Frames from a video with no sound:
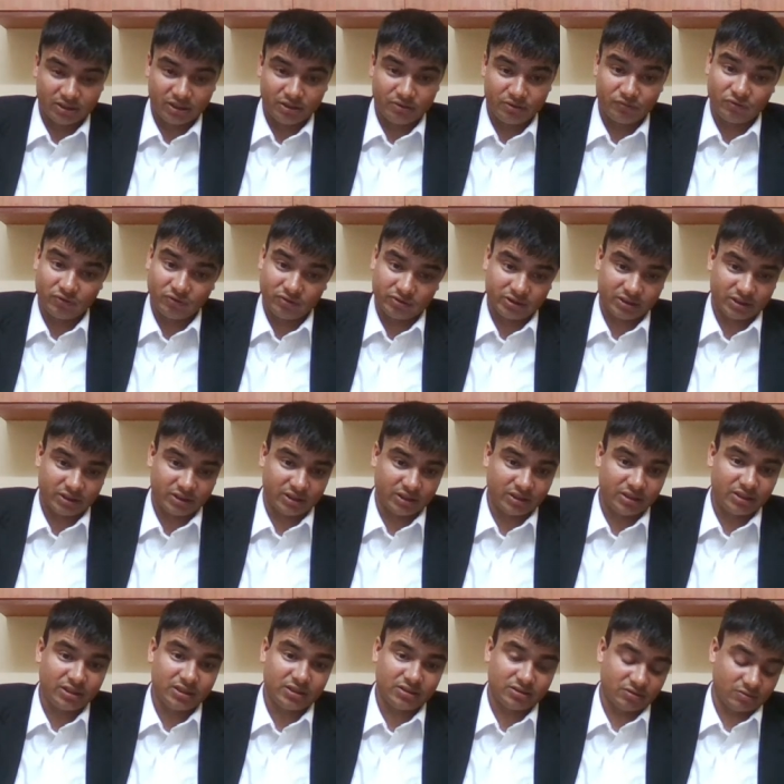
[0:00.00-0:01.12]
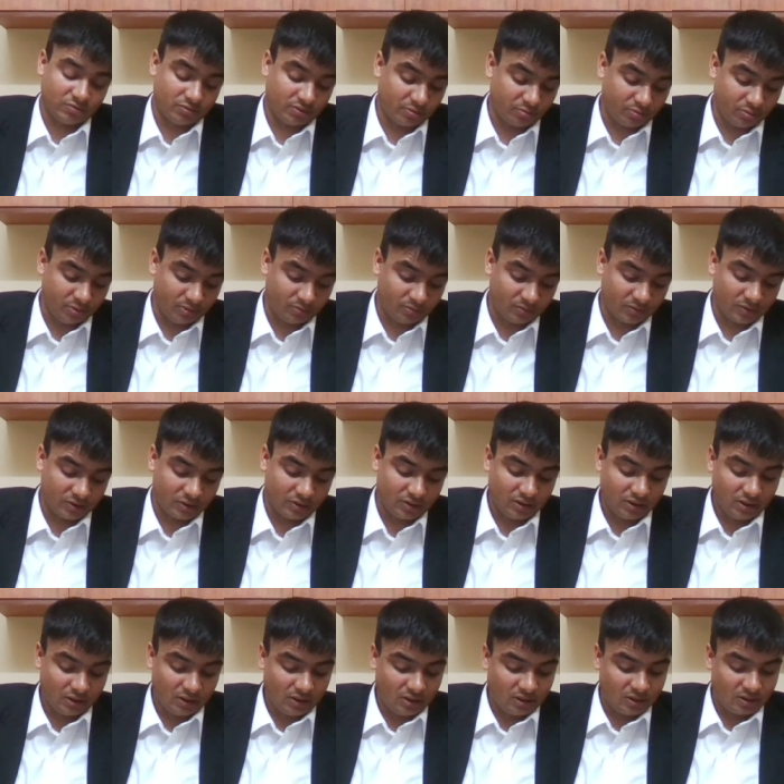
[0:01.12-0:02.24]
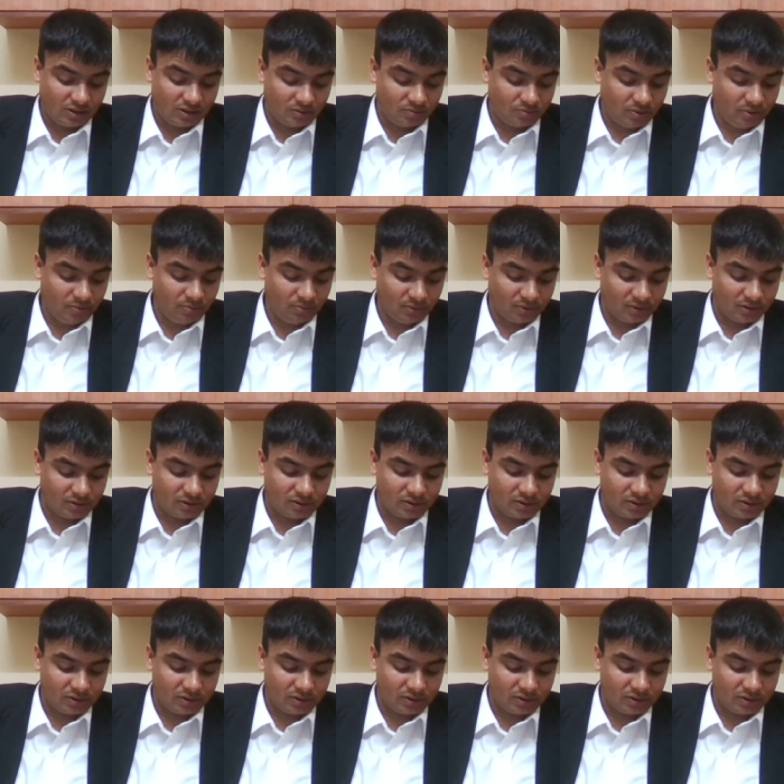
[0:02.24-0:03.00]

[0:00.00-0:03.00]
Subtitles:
and enforce attendance of the people.